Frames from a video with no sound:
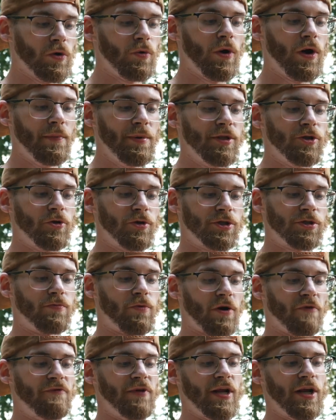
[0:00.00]
We'll be doing some
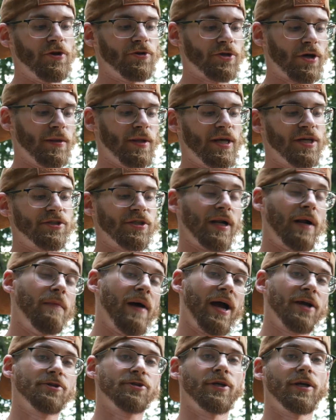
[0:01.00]
more videos on this, and I'm
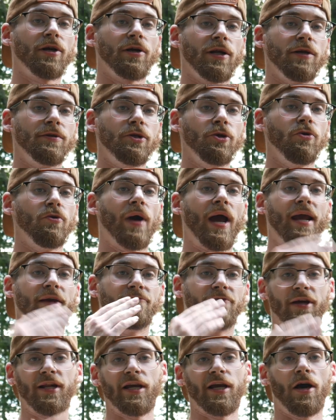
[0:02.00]
actually gonna do a
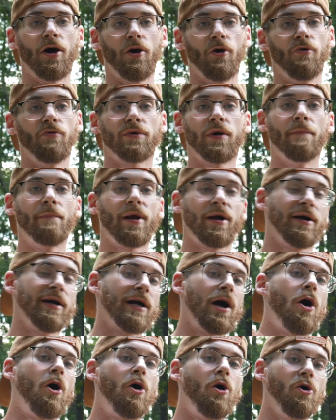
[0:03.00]
video comparing
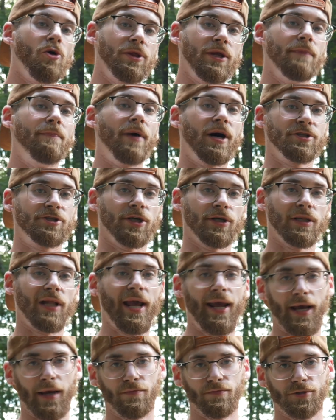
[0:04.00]
all the budget
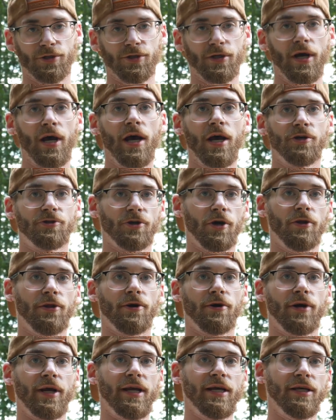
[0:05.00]
lambs. So
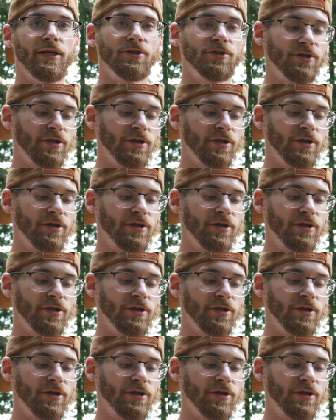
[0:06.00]
there is